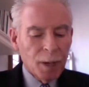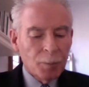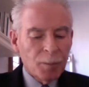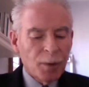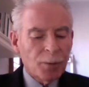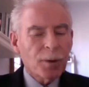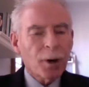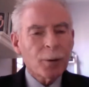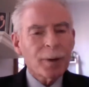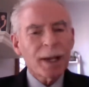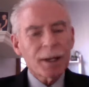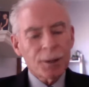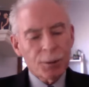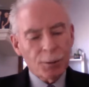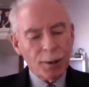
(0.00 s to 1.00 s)
Before we
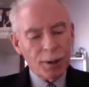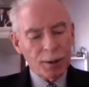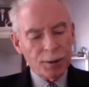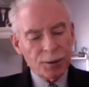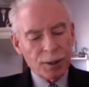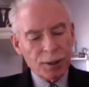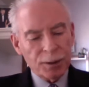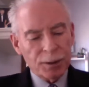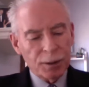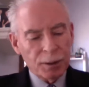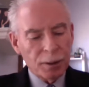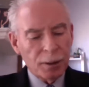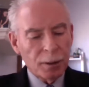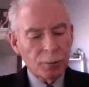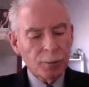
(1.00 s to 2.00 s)
get to our
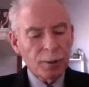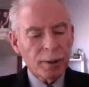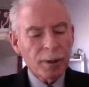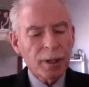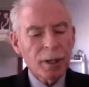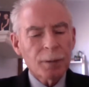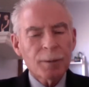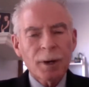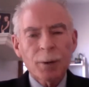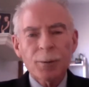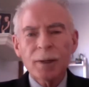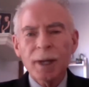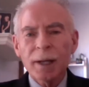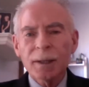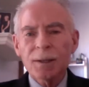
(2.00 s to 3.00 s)
discussion with Kim, I
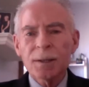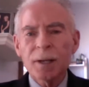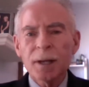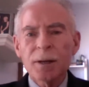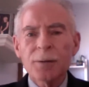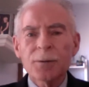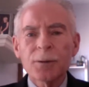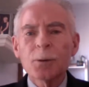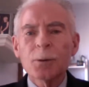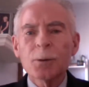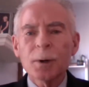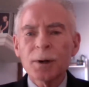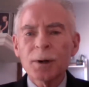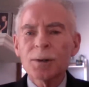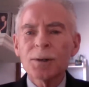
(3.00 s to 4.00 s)
would like to say a few
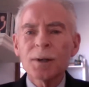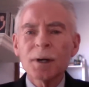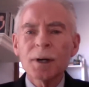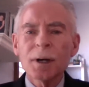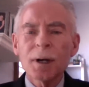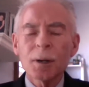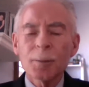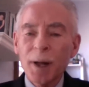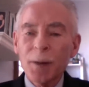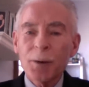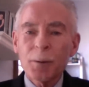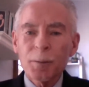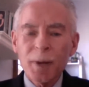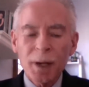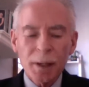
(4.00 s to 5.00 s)
words
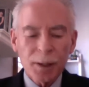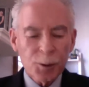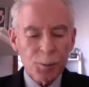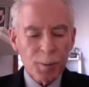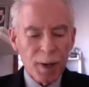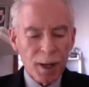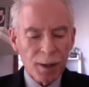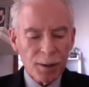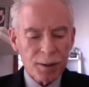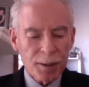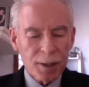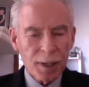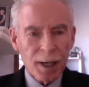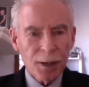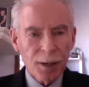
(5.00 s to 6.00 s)
about the Middle East
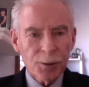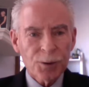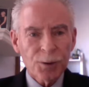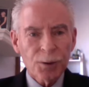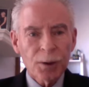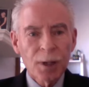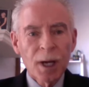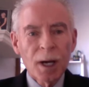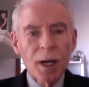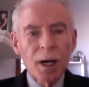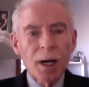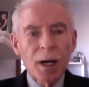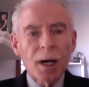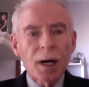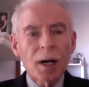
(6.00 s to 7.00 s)
Policy Council.
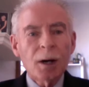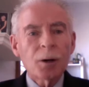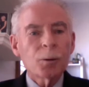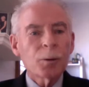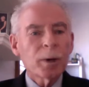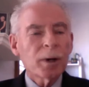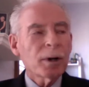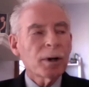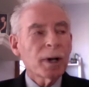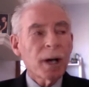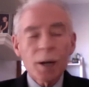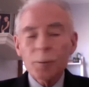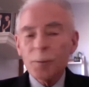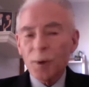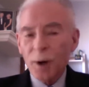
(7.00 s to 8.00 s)
We're a
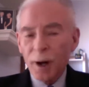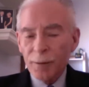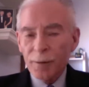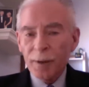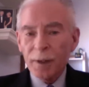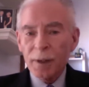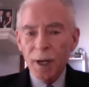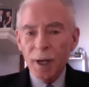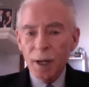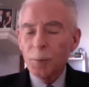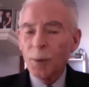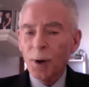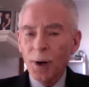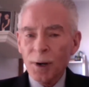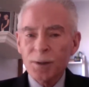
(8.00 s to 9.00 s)
nonprofit,
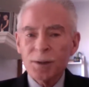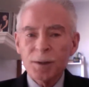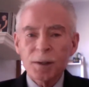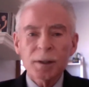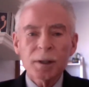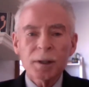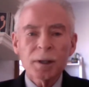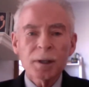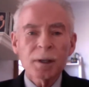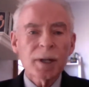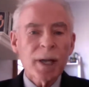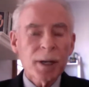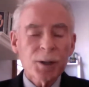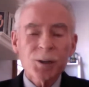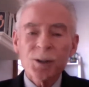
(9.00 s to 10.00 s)
nonpartisan
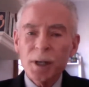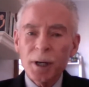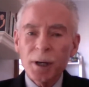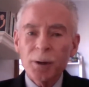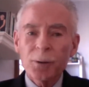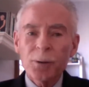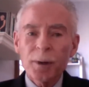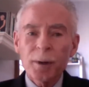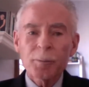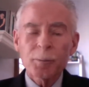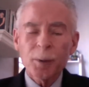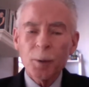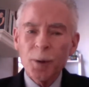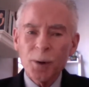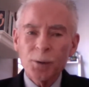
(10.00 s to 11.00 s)
NGO that
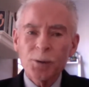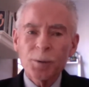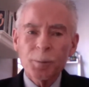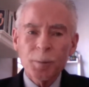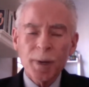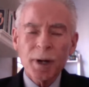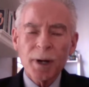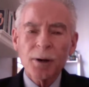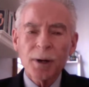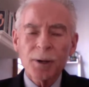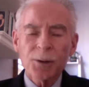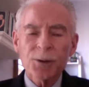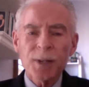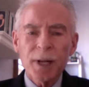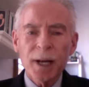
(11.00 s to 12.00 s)
promotes better
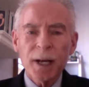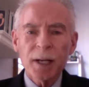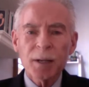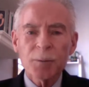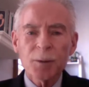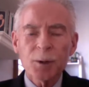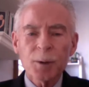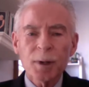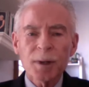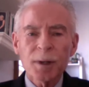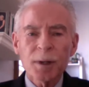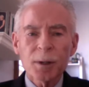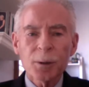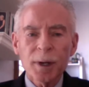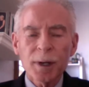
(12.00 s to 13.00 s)
understanding between
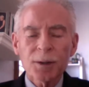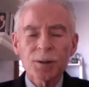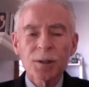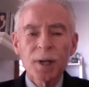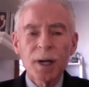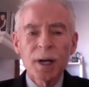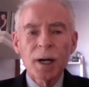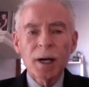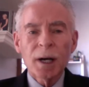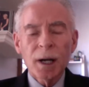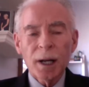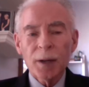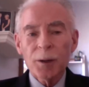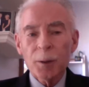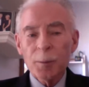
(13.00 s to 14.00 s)
the US
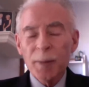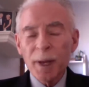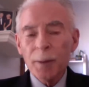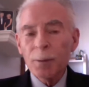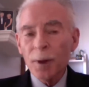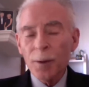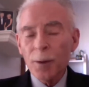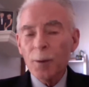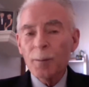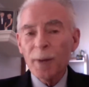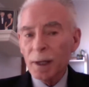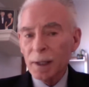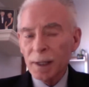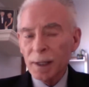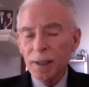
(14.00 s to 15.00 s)
and the people of the
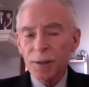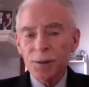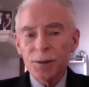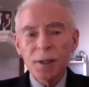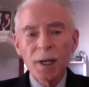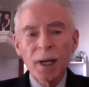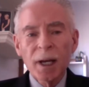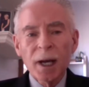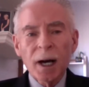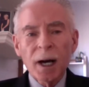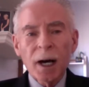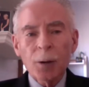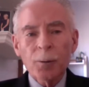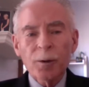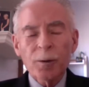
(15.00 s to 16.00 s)
Middle East.
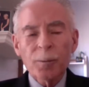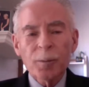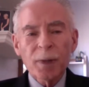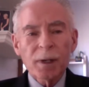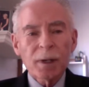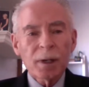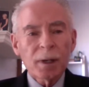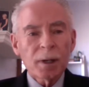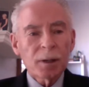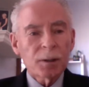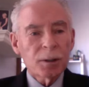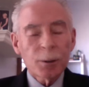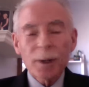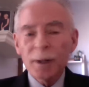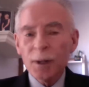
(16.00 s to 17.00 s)
We've been
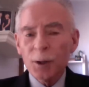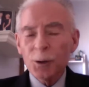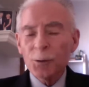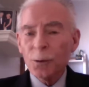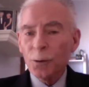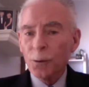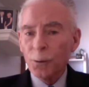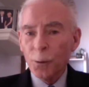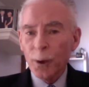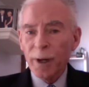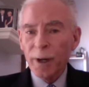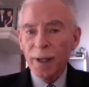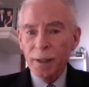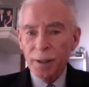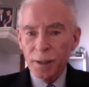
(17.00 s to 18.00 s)
doing this for
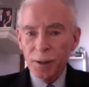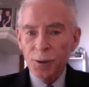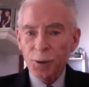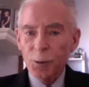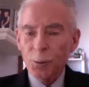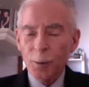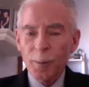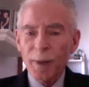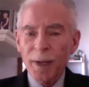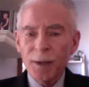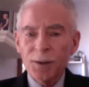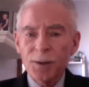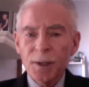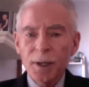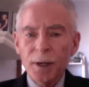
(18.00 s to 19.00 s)
40 years. We're
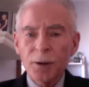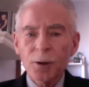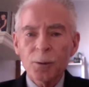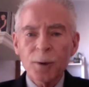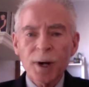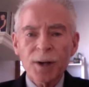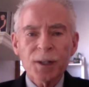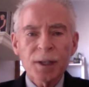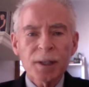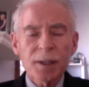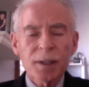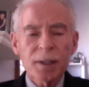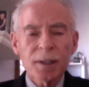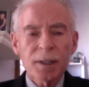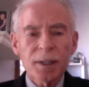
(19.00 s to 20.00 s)
based here in
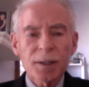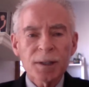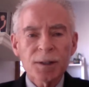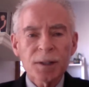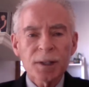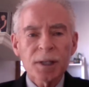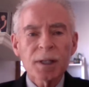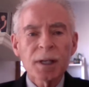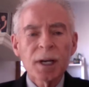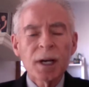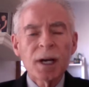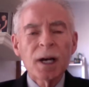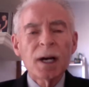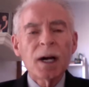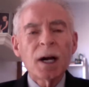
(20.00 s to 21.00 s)
Washington, DC,
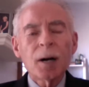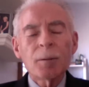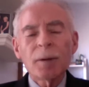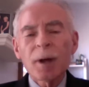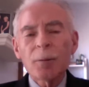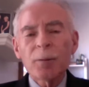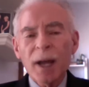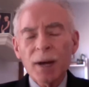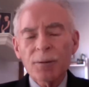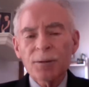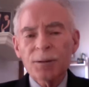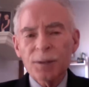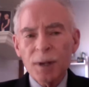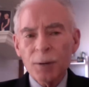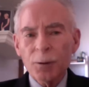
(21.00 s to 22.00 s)
and we have
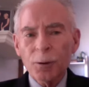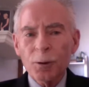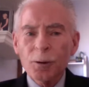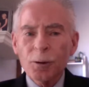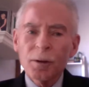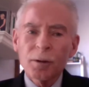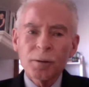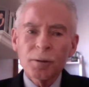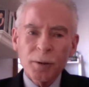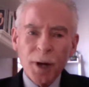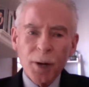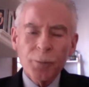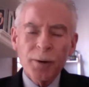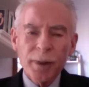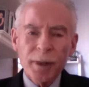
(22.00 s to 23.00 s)
several,
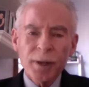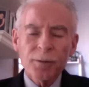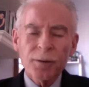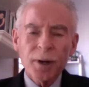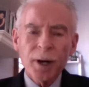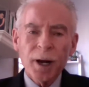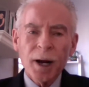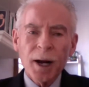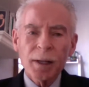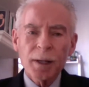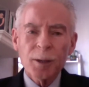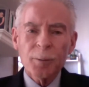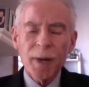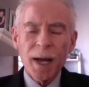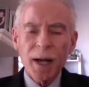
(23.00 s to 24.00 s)
we think, very
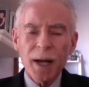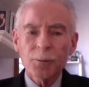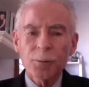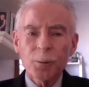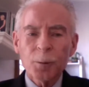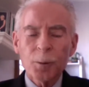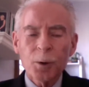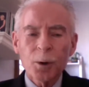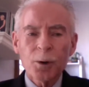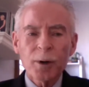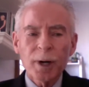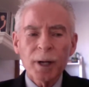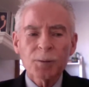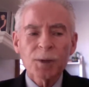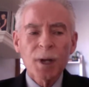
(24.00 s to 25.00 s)
highly impactful
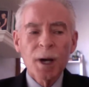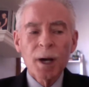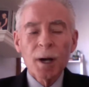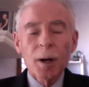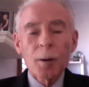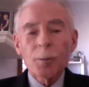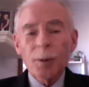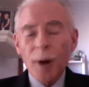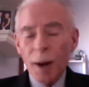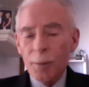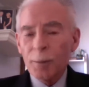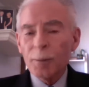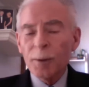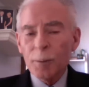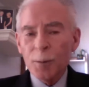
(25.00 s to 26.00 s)
programs.
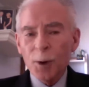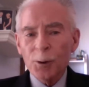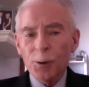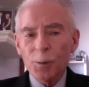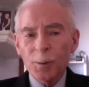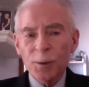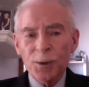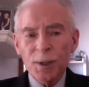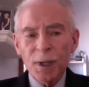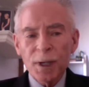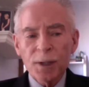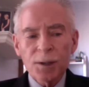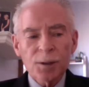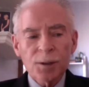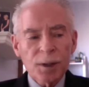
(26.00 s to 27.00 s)
Probably most
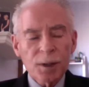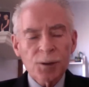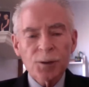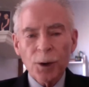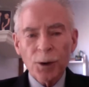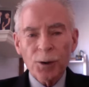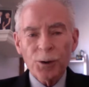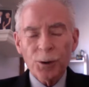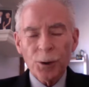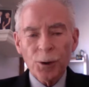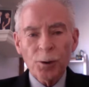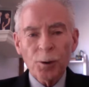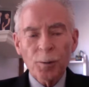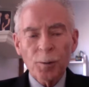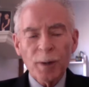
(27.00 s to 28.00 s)
prestigious is our
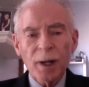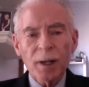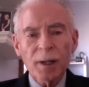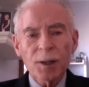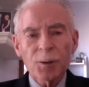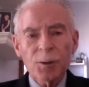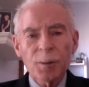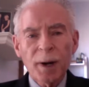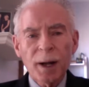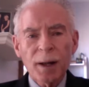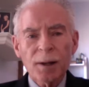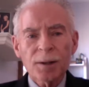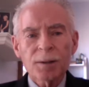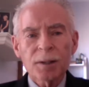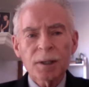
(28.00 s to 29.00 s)
journal, Middle East
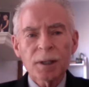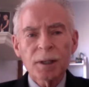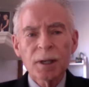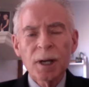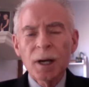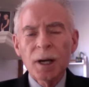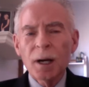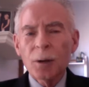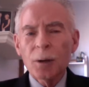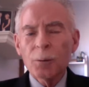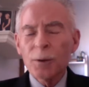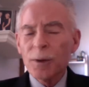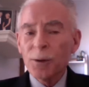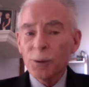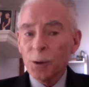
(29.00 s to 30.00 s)
Policy,
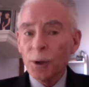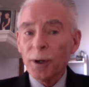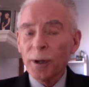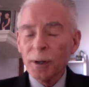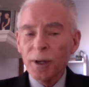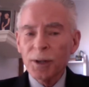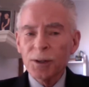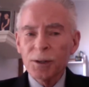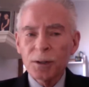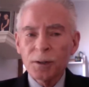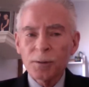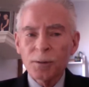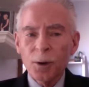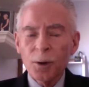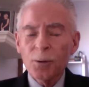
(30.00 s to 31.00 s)
with a circulation
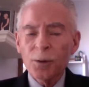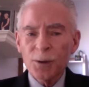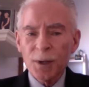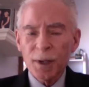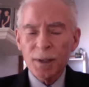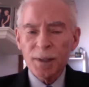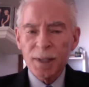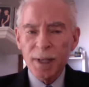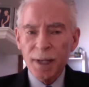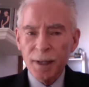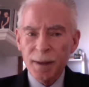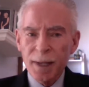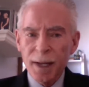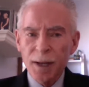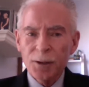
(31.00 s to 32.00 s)
of over
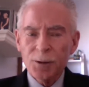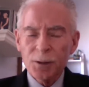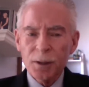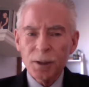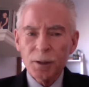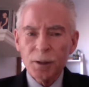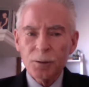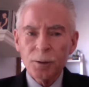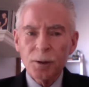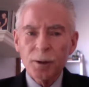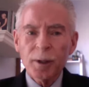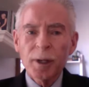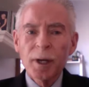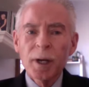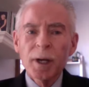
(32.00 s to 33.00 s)
16,000.
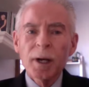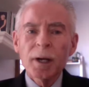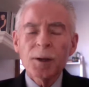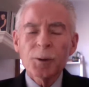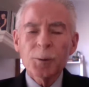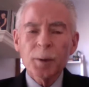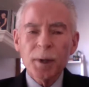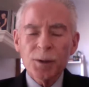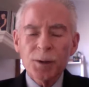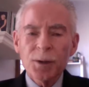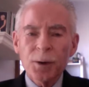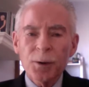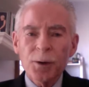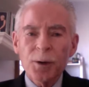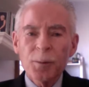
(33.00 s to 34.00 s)
It's
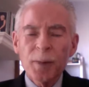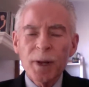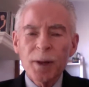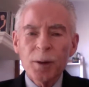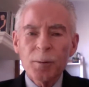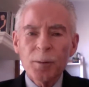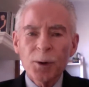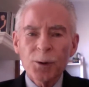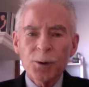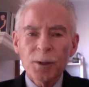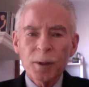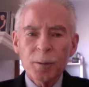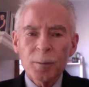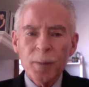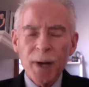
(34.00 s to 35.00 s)
considered to be the
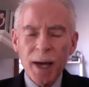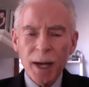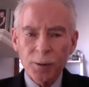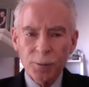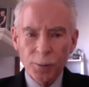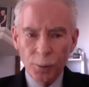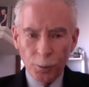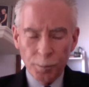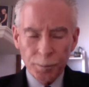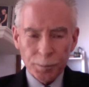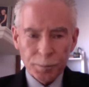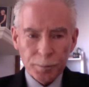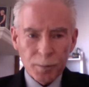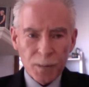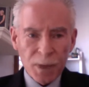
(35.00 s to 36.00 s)
most impactful
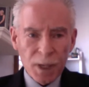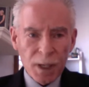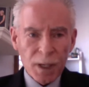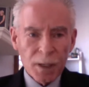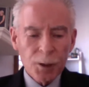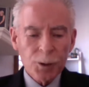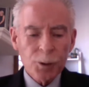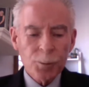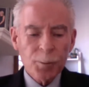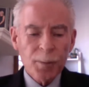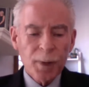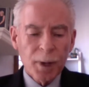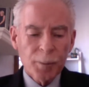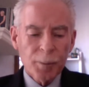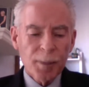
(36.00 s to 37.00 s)

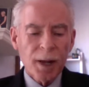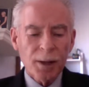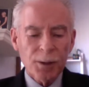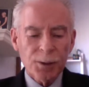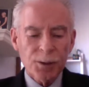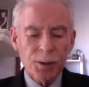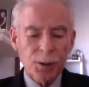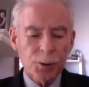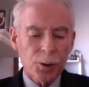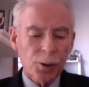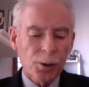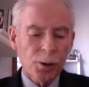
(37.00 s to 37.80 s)
policy journal